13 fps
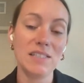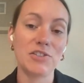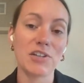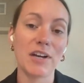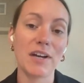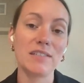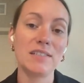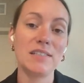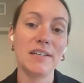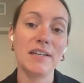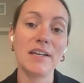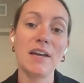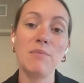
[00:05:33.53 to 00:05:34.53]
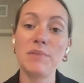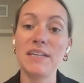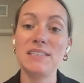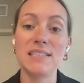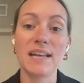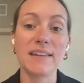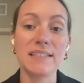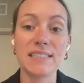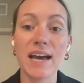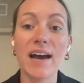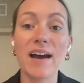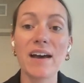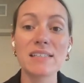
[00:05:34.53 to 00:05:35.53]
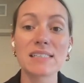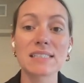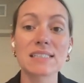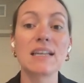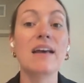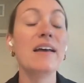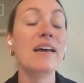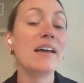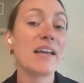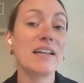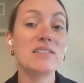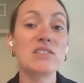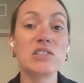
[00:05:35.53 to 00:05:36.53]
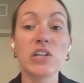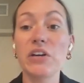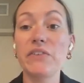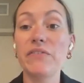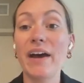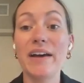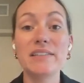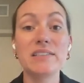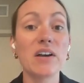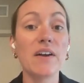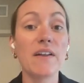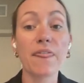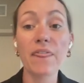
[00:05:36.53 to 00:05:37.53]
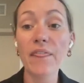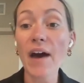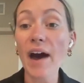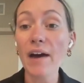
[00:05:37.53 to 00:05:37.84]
the teacher to complete daily tasks, can serve as a